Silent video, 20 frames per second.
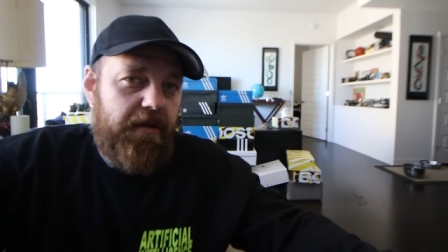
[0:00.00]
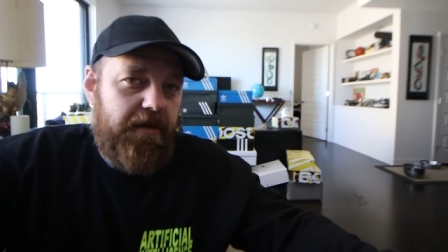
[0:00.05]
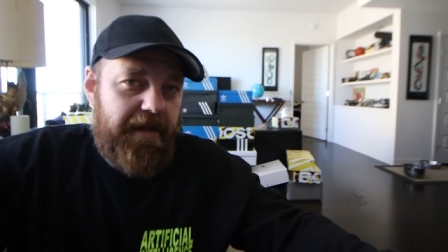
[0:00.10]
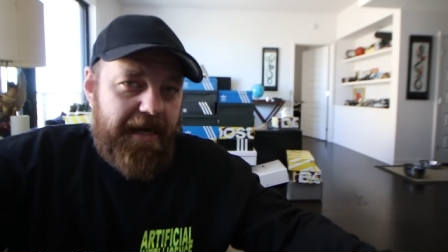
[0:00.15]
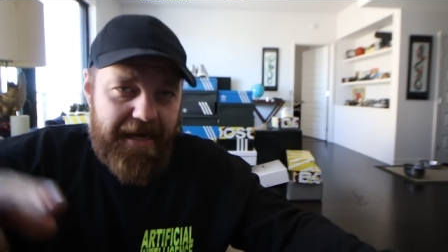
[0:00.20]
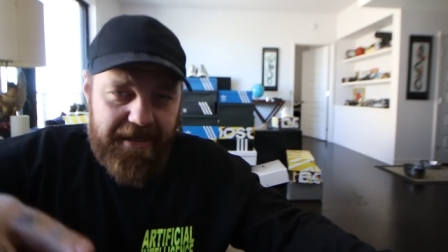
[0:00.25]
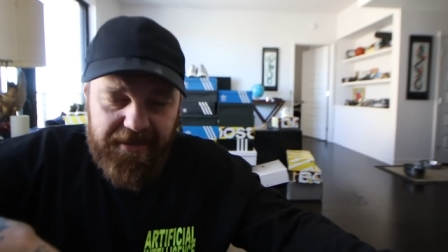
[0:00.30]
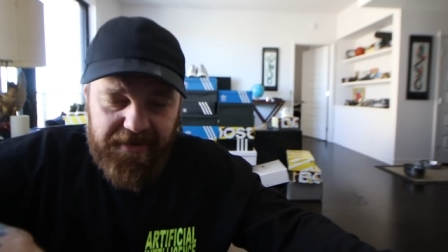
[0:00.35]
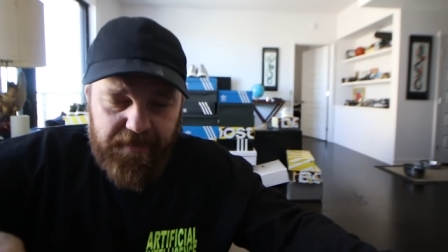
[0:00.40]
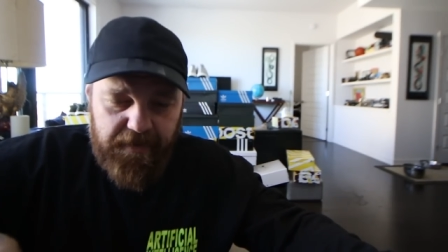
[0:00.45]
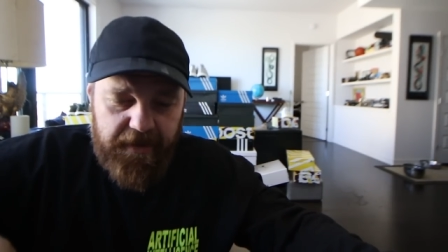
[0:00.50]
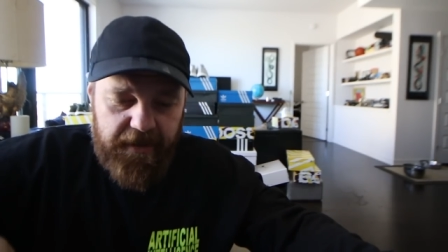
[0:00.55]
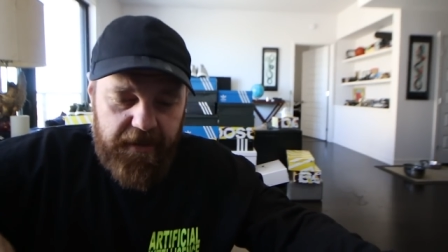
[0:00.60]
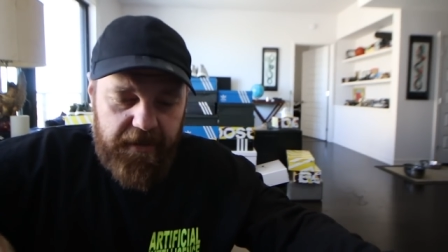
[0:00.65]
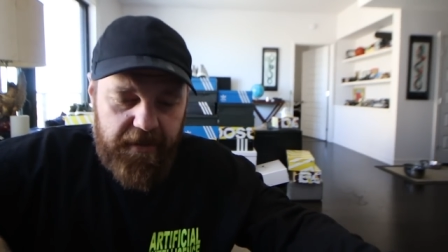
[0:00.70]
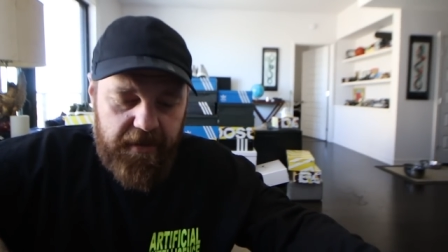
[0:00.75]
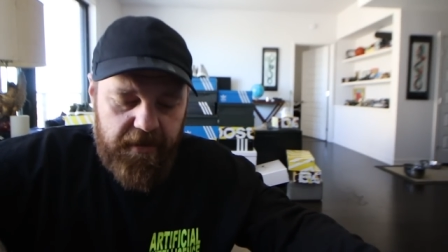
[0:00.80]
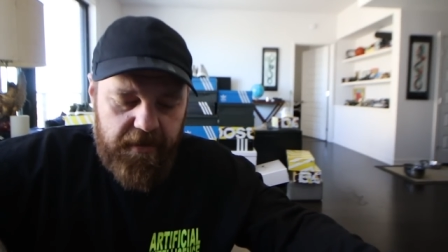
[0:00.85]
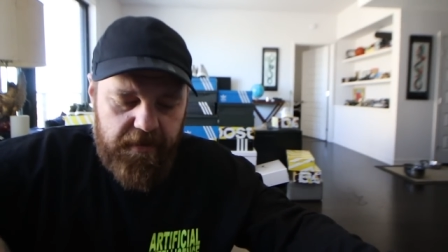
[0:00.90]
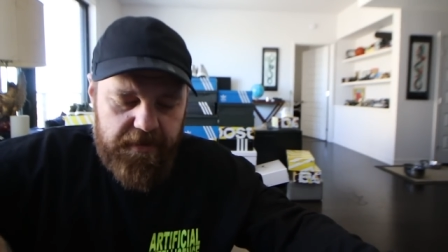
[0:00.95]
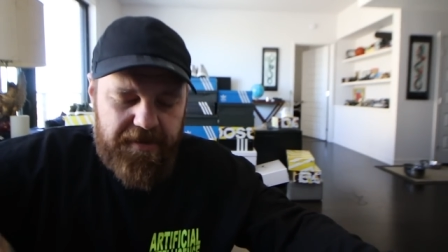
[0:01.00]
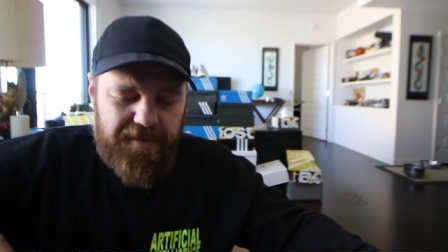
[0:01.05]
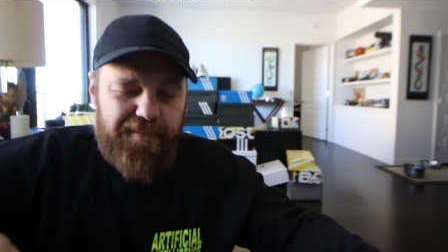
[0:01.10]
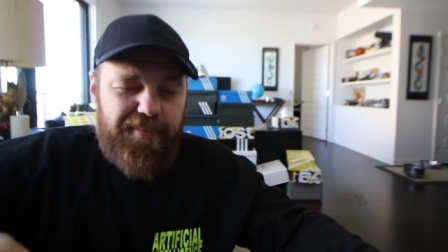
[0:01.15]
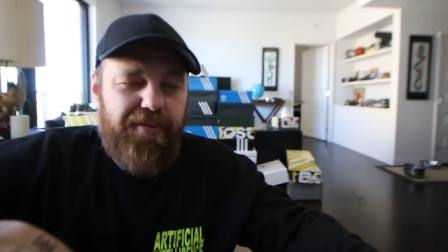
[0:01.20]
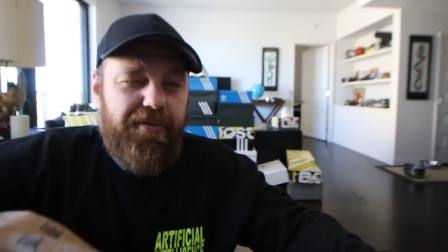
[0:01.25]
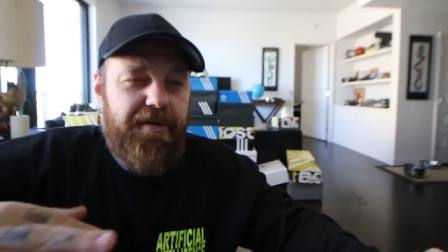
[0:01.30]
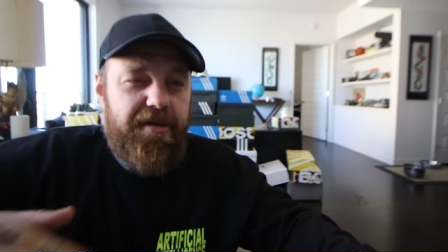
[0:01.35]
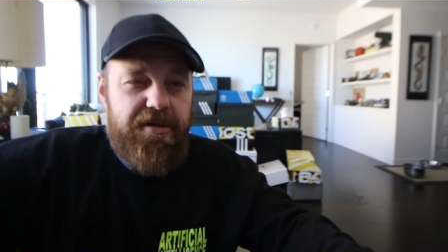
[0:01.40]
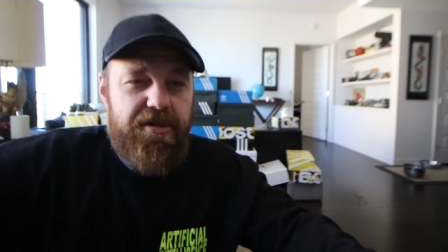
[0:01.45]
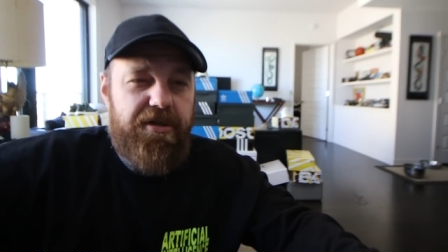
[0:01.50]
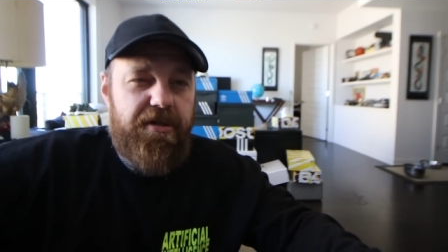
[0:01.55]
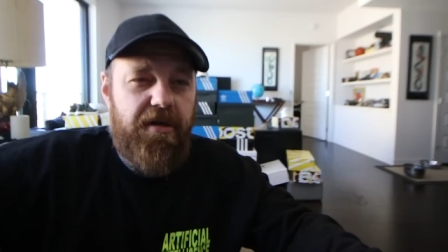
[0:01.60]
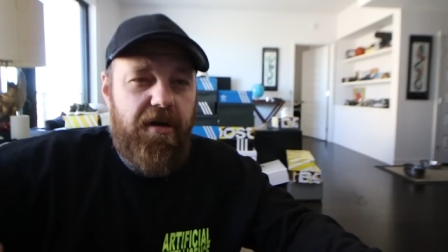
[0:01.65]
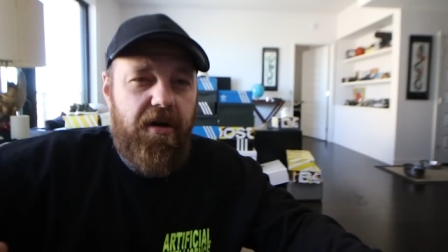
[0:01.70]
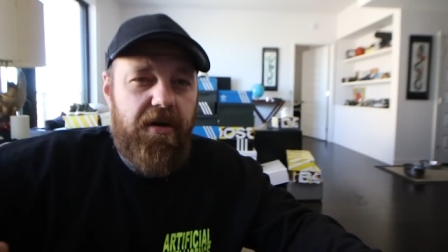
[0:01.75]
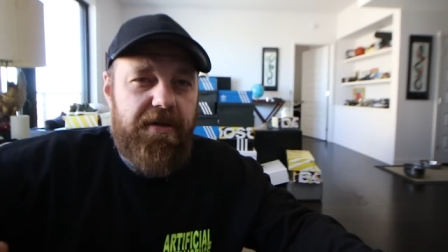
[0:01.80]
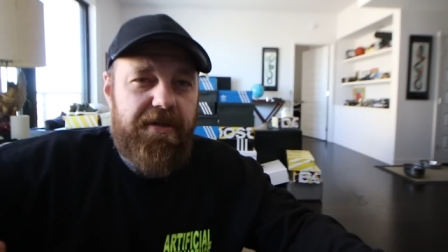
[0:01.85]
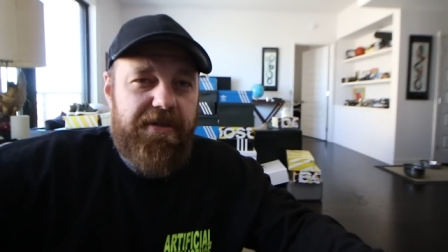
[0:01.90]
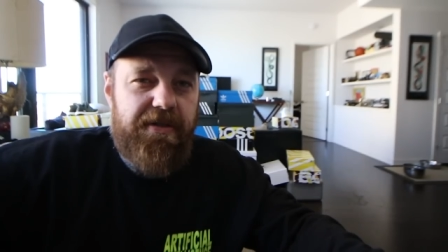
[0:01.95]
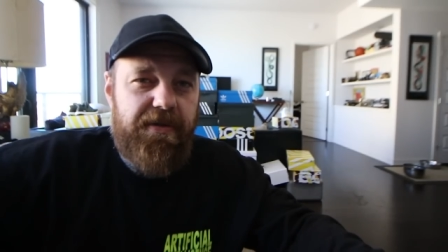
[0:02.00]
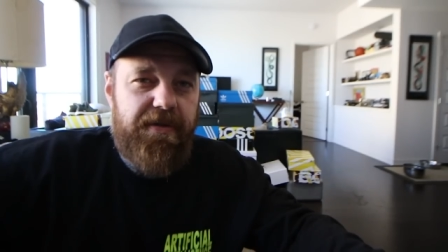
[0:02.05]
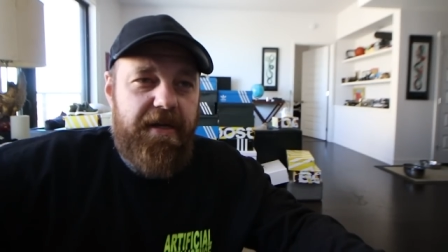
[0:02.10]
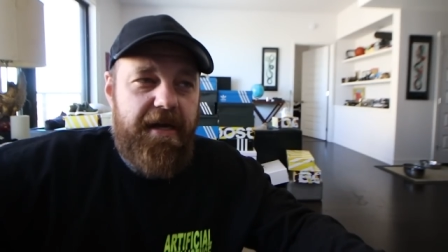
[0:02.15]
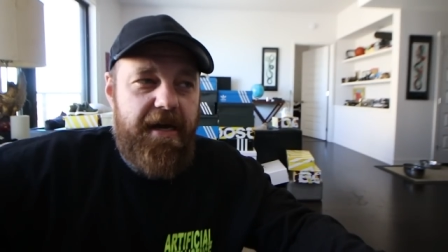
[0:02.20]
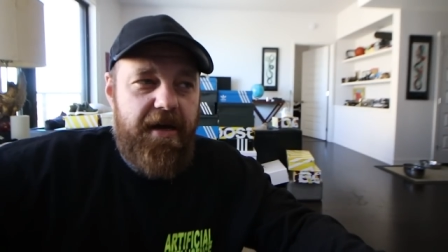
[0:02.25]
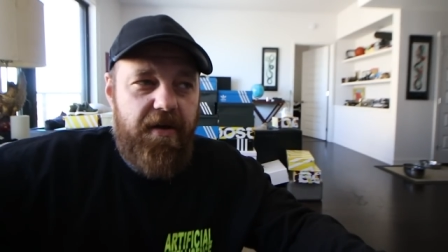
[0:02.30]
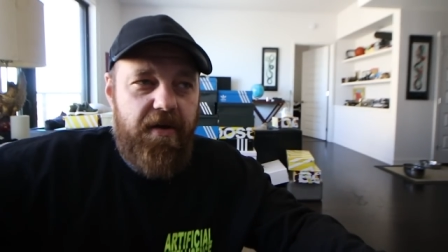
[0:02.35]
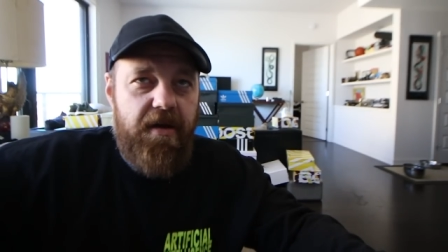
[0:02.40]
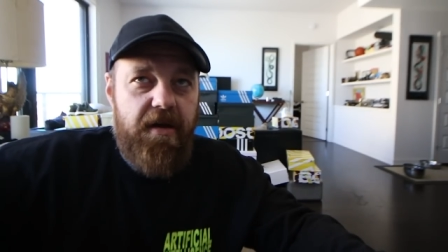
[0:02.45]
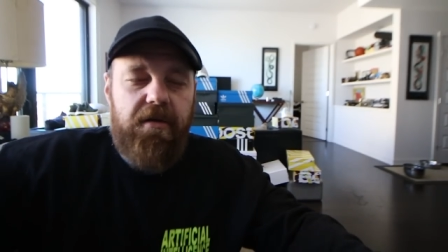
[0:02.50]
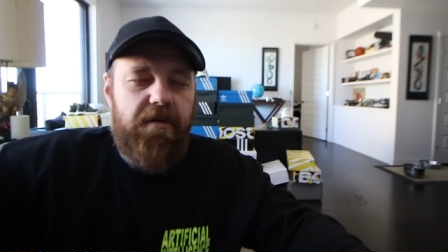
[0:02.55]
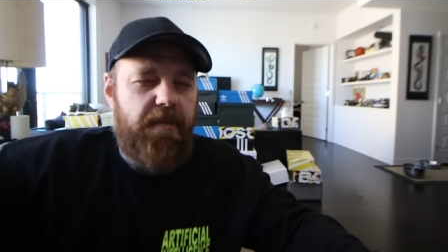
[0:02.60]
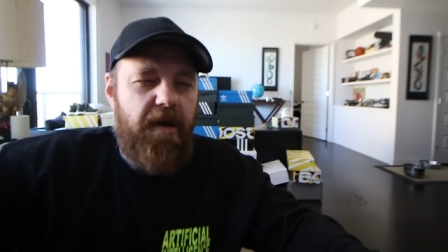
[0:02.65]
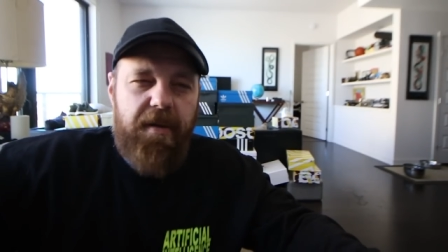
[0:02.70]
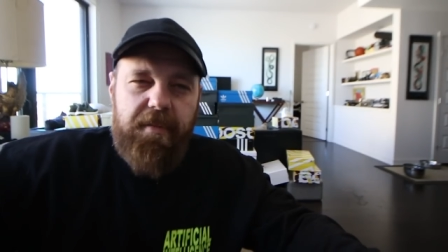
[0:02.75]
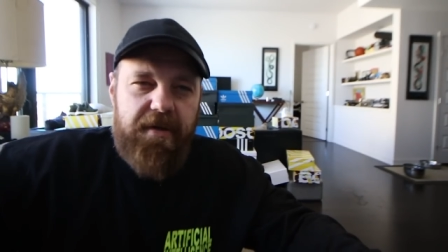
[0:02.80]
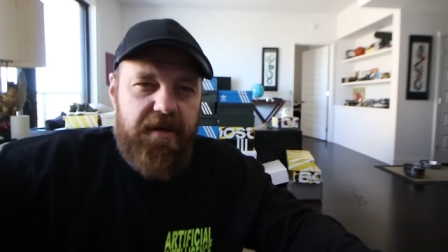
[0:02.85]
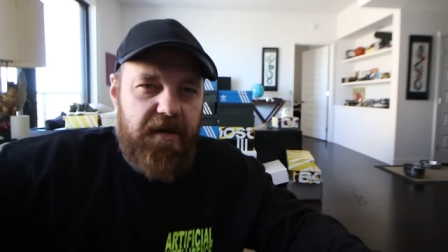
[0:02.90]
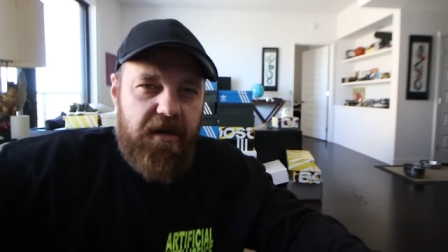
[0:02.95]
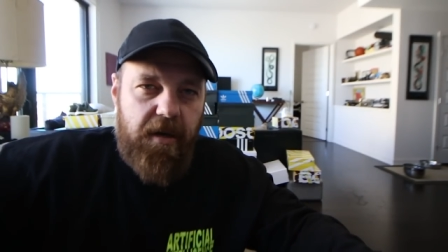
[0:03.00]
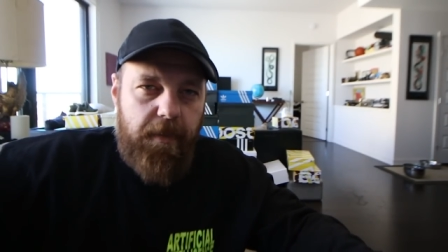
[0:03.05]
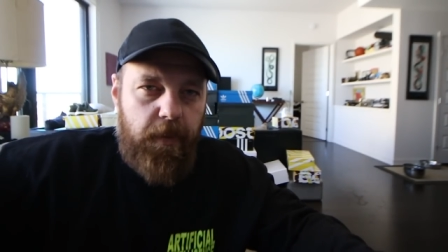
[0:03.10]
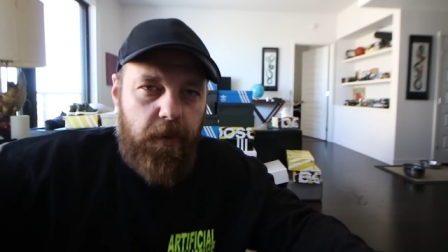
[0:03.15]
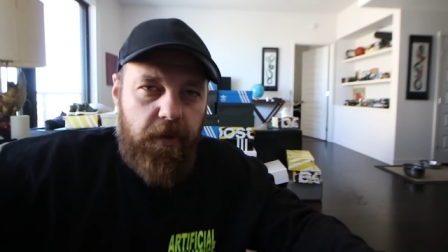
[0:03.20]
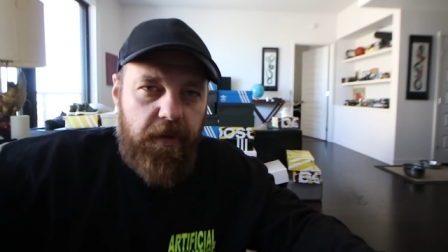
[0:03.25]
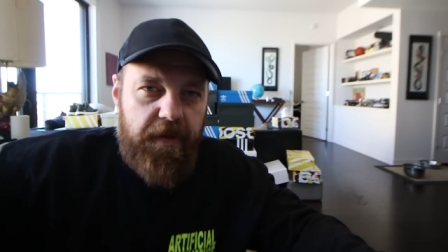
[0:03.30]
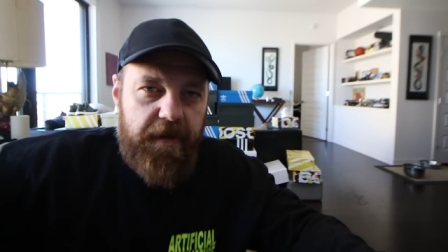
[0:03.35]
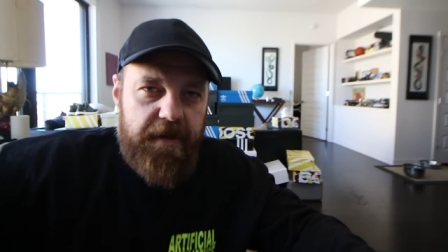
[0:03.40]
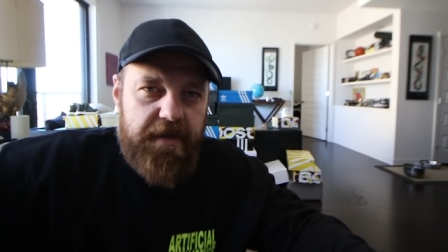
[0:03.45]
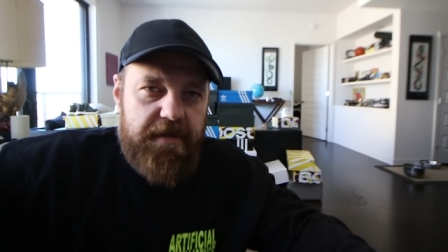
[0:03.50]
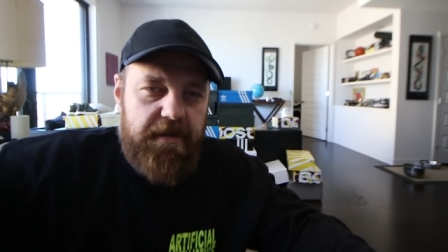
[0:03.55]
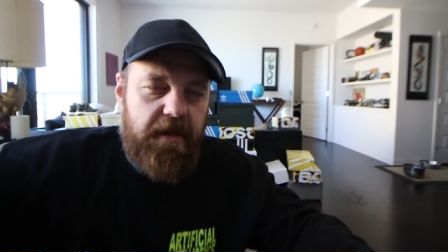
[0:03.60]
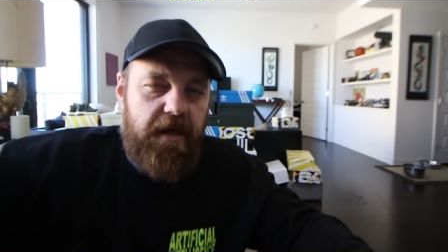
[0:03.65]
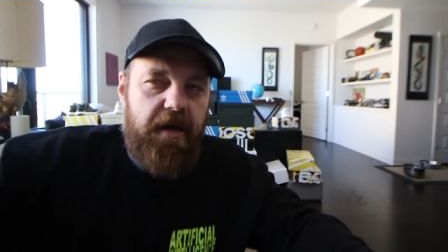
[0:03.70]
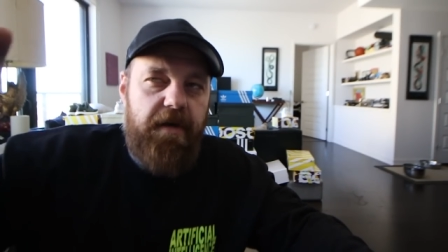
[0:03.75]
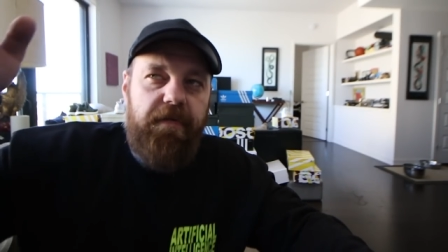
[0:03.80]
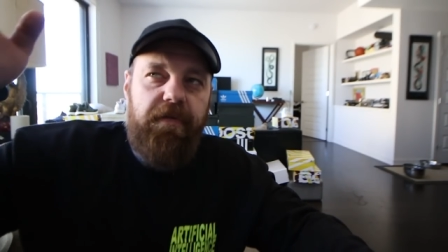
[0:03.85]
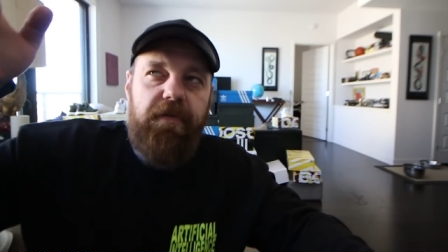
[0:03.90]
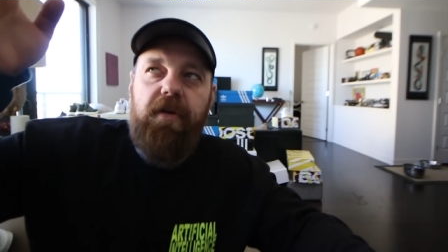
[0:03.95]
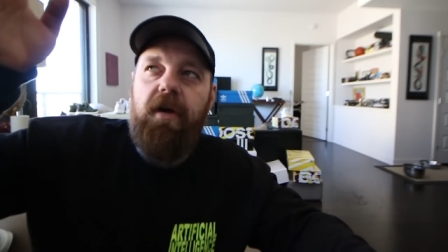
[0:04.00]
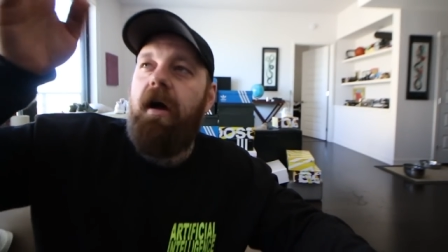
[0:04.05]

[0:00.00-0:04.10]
last week, which I'm pretty sure all sold out. There might be a couple of things left.